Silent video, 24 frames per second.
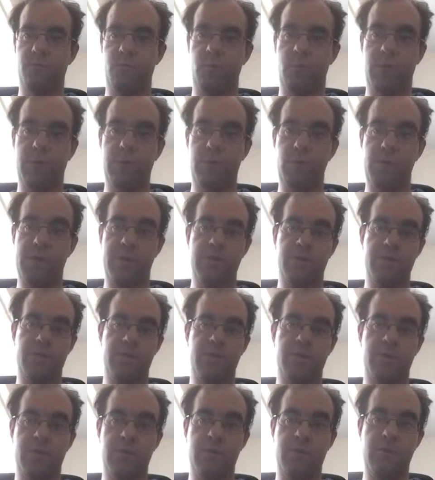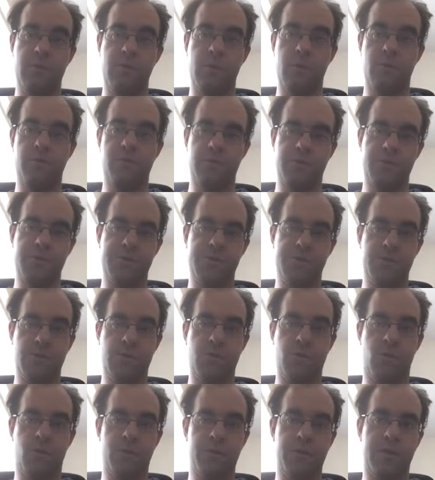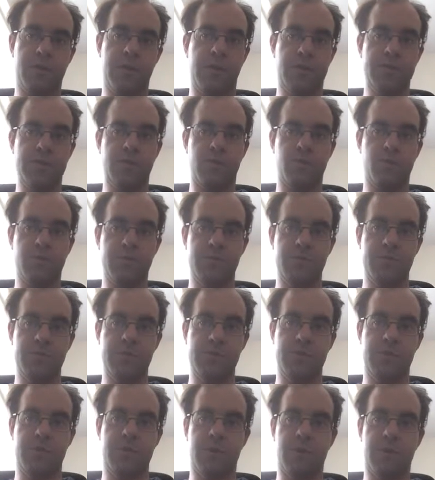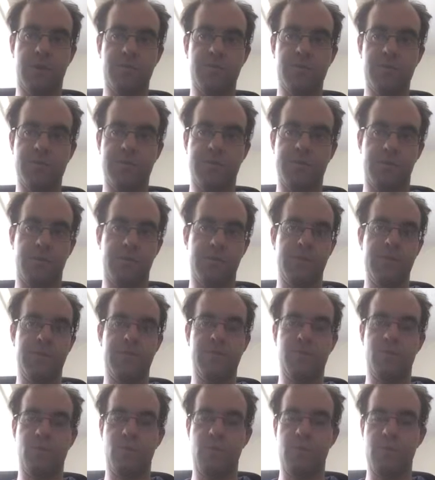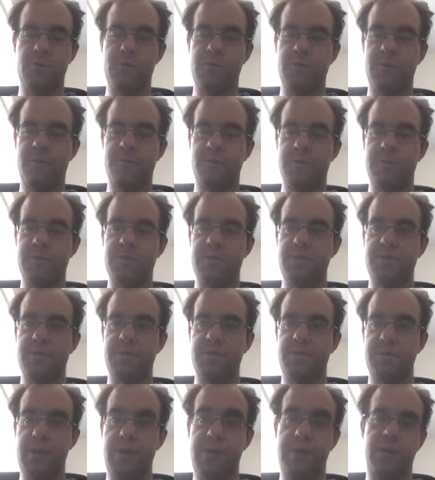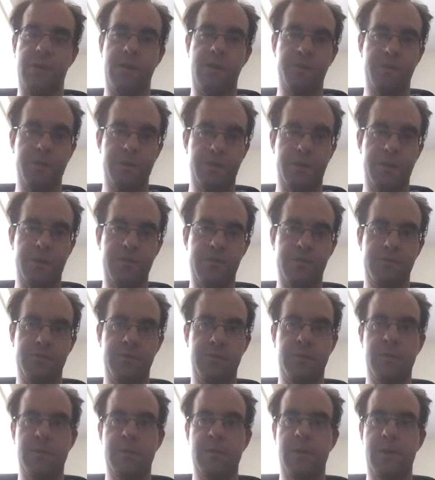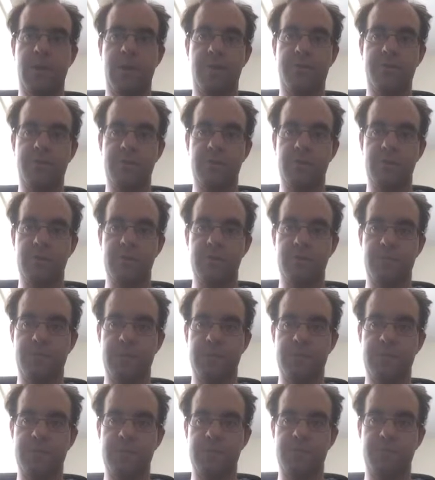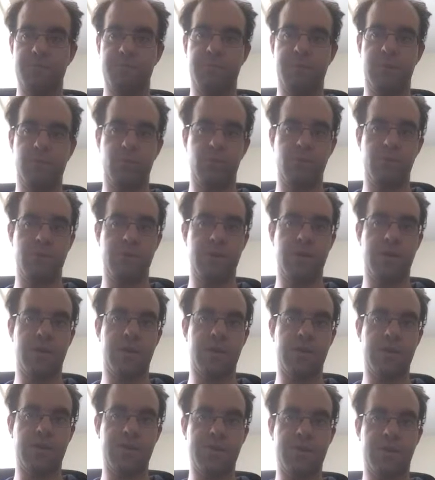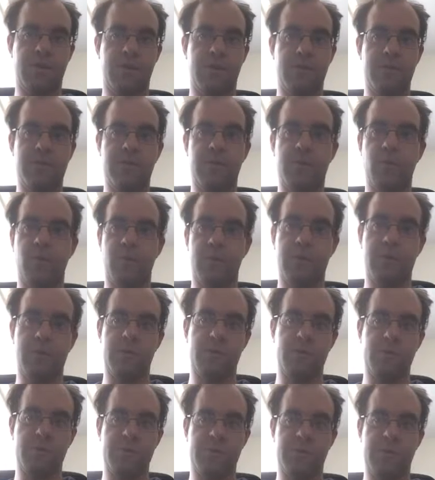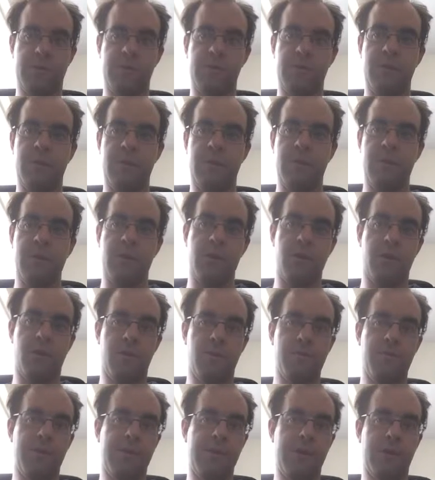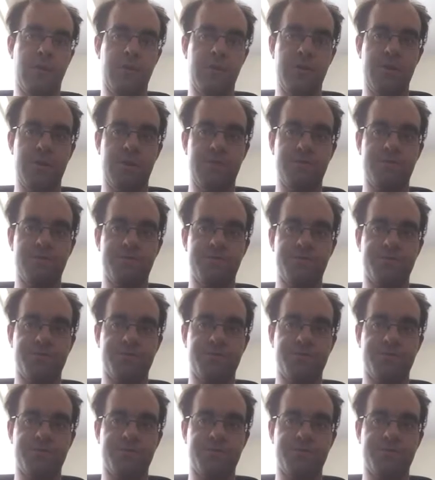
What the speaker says: one, we can know for sure what the consequences are. Certainly some wars have been taking place after those events, but we're not entirely 100% of the outcome.